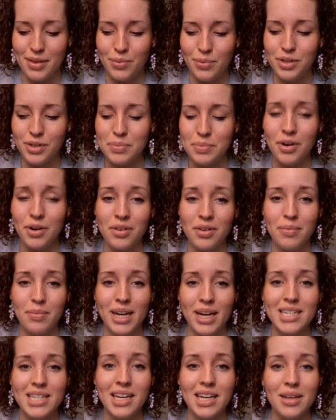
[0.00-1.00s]
The worst part of
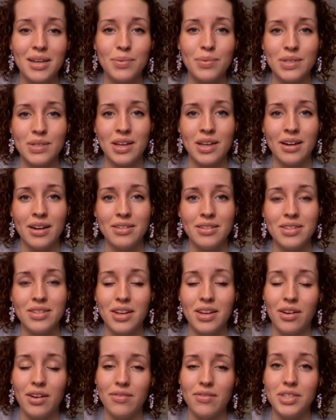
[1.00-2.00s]
my day was
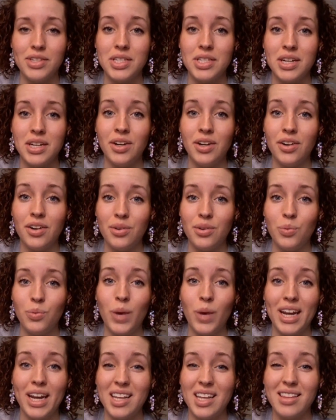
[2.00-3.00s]
honestly all of the sitting around and
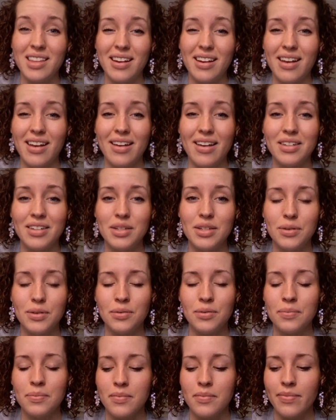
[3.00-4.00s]
waiting that I had to
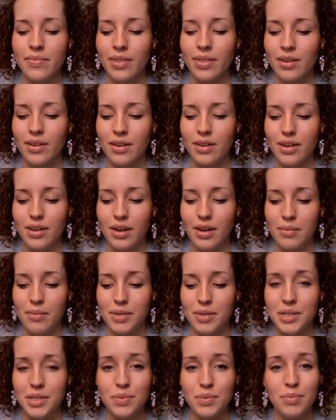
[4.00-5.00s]
do.
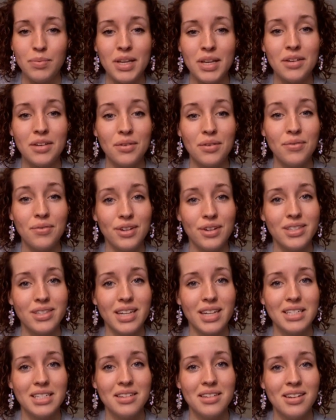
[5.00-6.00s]
This will be your
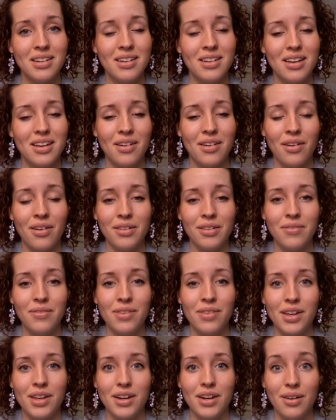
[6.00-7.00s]
first lesson in all
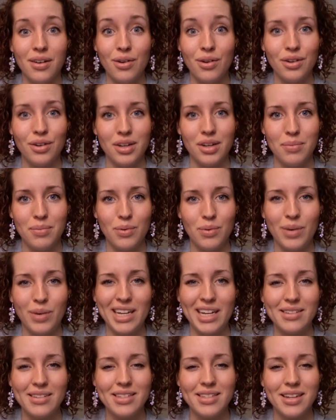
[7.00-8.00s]
of the hurry up and
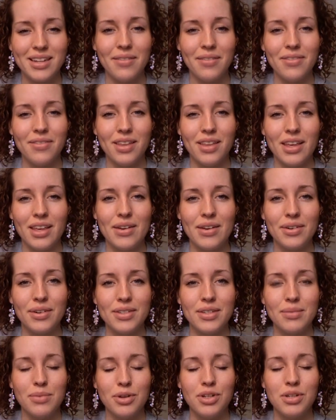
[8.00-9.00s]
wait stuff that you hear
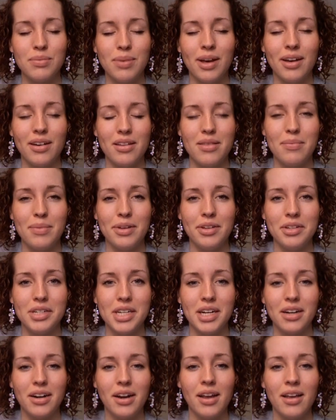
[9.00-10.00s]
so much about in the
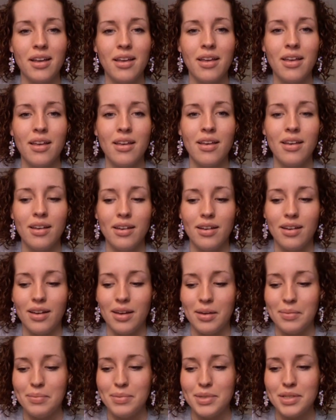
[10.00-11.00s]
military.
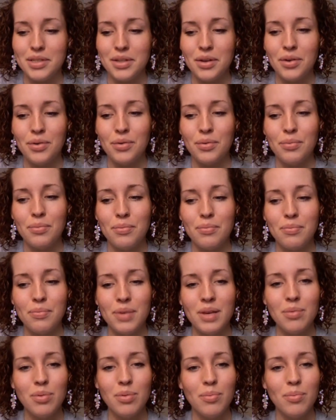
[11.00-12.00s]
So
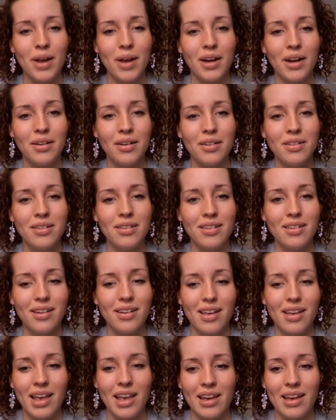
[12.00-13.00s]
be prepared
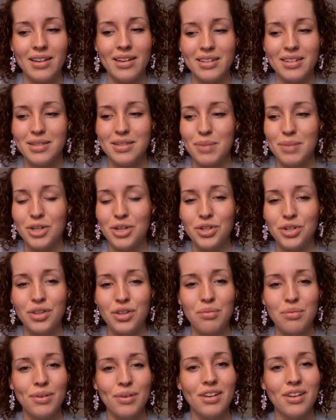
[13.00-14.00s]
and make sure
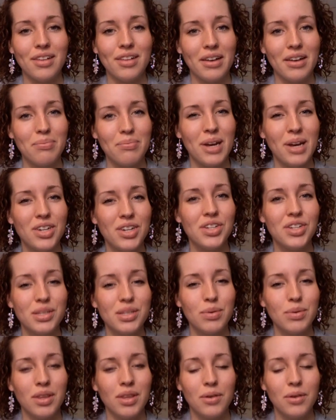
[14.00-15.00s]
that you bring a lot of
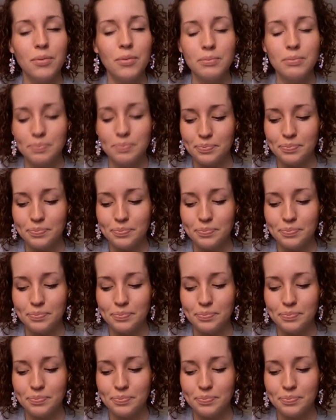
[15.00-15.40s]
patience with you.